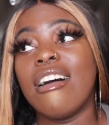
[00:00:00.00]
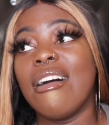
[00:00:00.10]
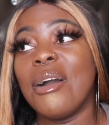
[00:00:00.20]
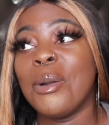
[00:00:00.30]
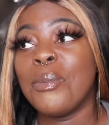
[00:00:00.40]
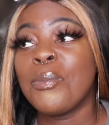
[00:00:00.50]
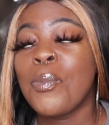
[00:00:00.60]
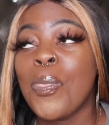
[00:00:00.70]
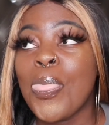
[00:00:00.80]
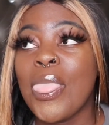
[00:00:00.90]
Um,
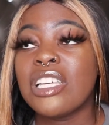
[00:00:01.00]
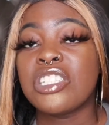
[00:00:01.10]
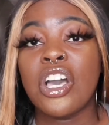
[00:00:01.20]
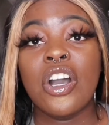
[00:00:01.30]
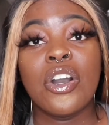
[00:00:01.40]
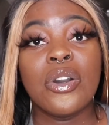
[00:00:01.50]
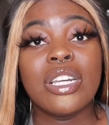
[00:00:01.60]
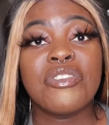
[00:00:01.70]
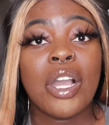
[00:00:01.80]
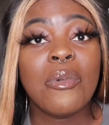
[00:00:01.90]
so
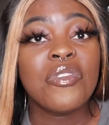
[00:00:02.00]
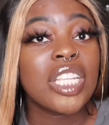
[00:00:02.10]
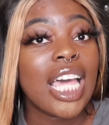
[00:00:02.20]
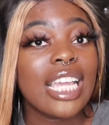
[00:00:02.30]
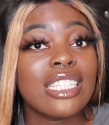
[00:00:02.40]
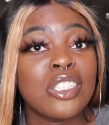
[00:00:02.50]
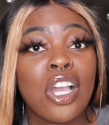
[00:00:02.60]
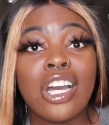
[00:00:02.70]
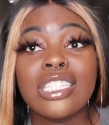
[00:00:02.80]
if y'all feel like y'all